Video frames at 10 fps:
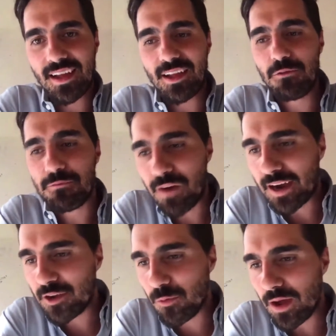You
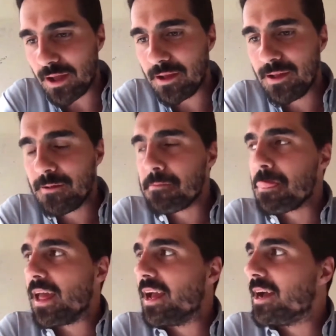find a way.
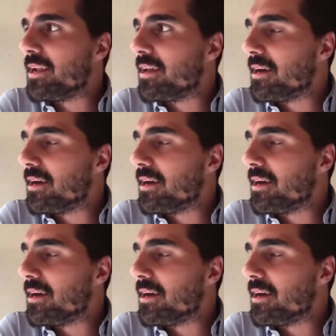And